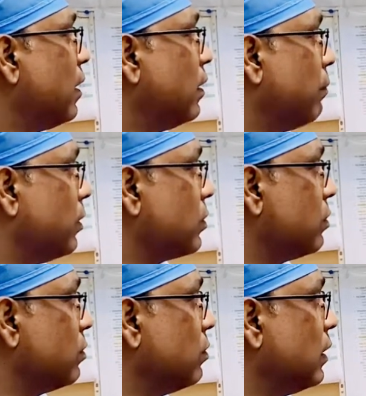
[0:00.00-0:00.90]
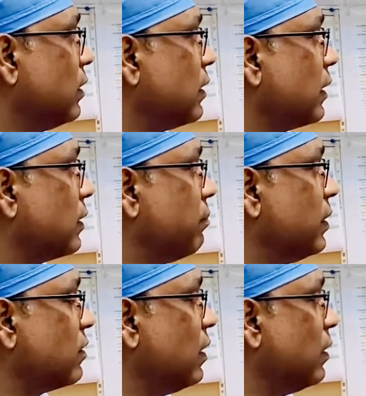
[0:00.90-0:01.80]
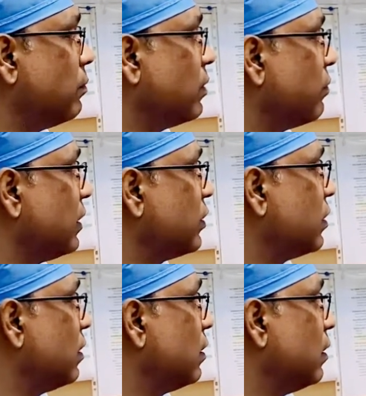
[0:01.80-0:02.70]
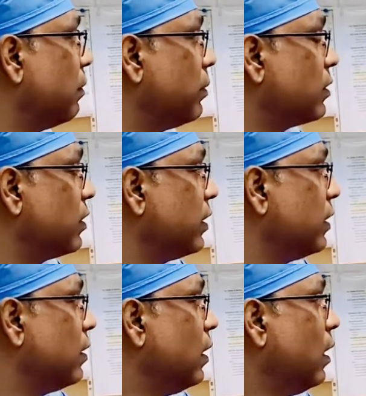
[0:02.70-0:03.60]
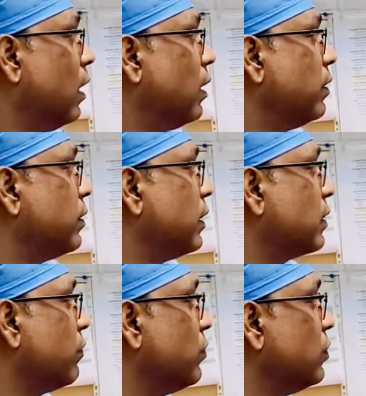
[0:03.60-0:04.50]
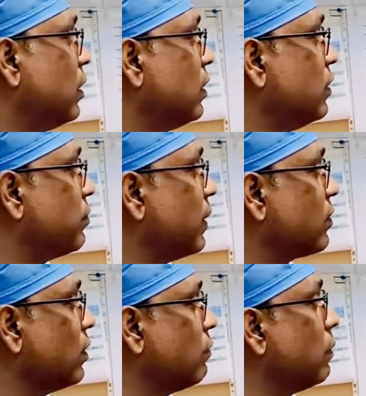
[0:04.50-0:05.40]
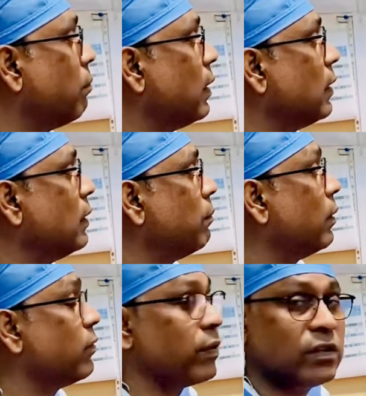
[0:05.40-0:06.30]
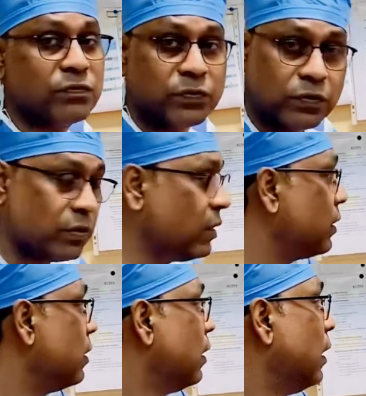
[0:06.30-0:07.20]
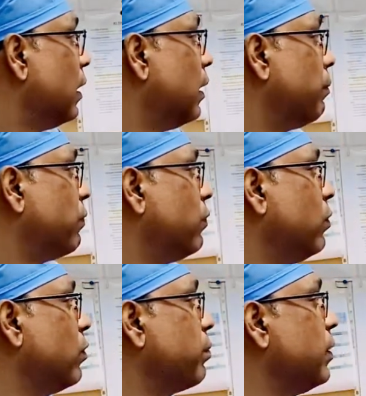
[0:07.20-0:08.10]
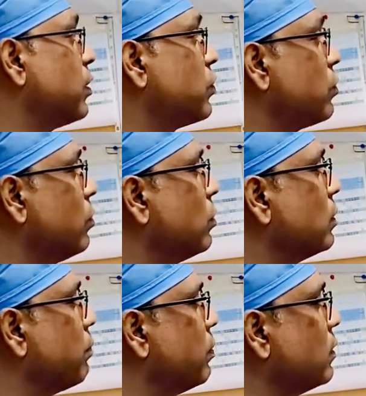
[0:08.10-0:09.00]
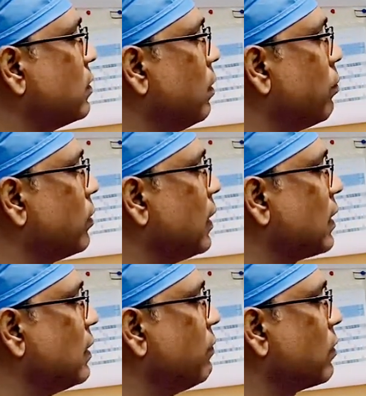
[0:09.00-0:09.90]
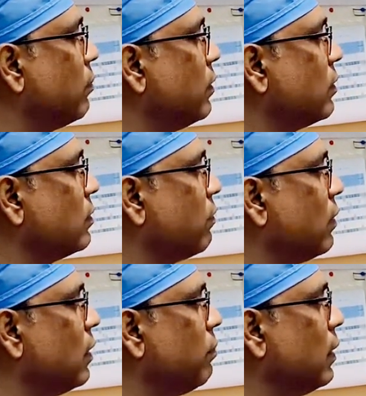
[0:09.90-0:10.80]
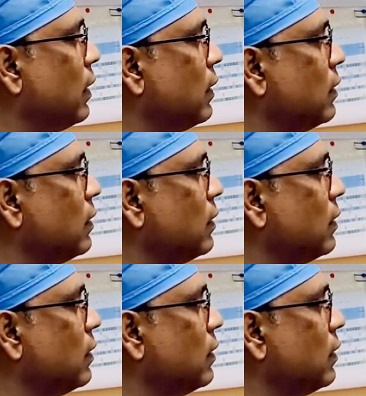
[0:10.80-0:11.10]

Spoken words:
Number 2, undertake the baseline observation. Number 3, undertake the visual inspection of the blood and blood transfusion. Number 4, make sure the personal protective equipment is available and